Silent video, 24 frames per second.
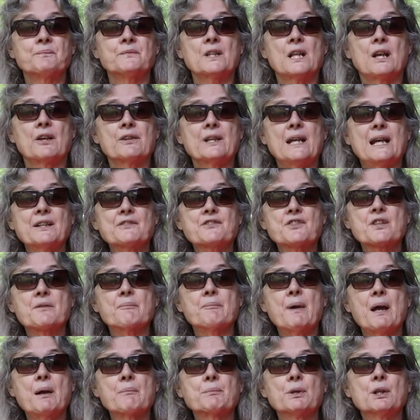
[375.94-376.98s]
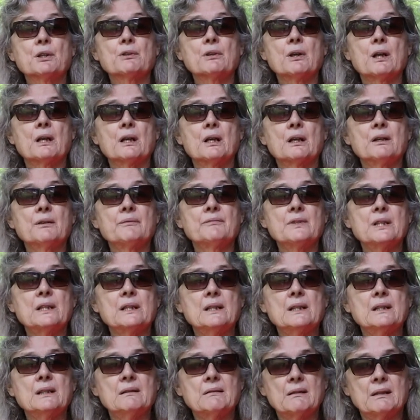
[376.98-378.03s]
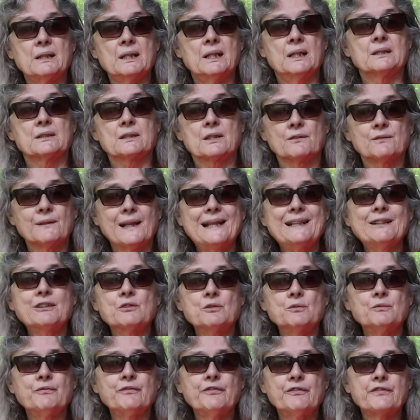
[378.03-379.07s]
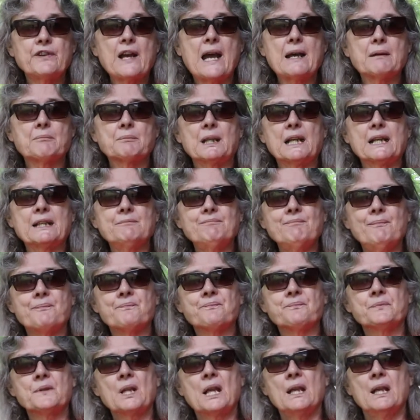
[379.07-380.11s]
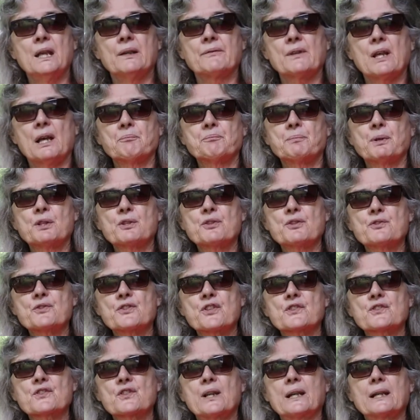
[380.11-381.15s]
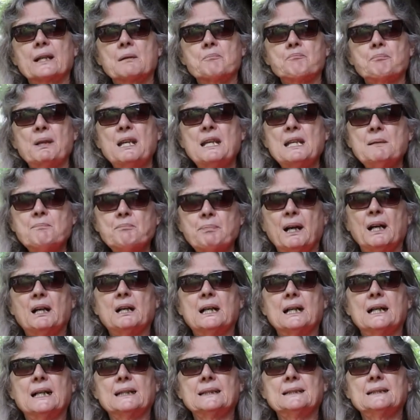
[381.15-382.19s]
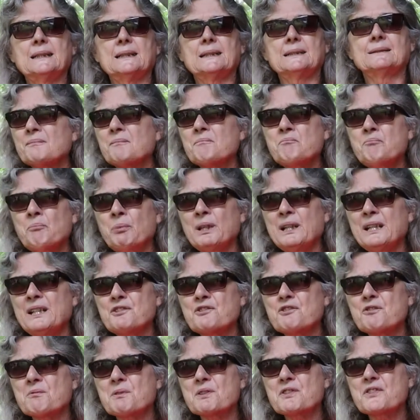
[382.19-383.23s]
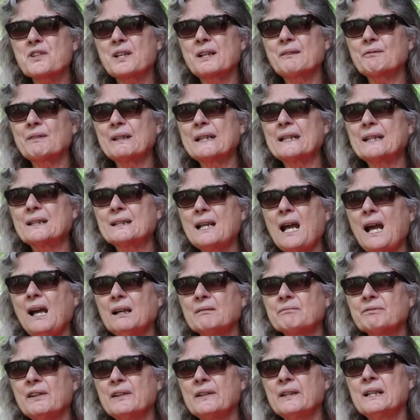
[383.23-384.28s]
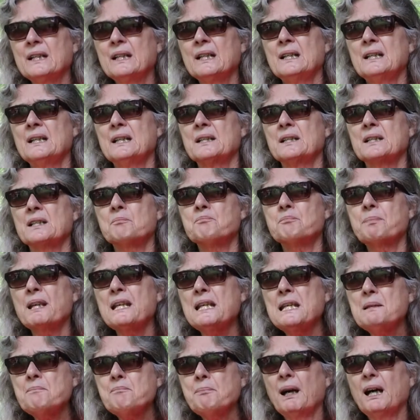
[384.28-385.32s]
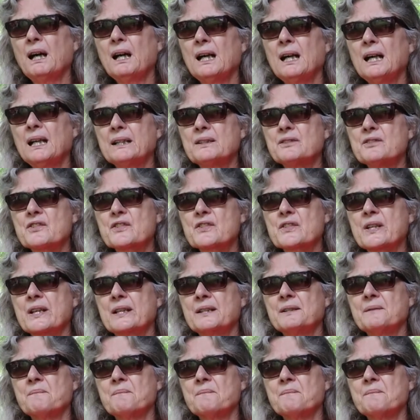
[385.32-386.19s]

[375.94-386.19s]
Now that's a member of the legume family that produces like a pea pod, but interestingly enough, the pea pods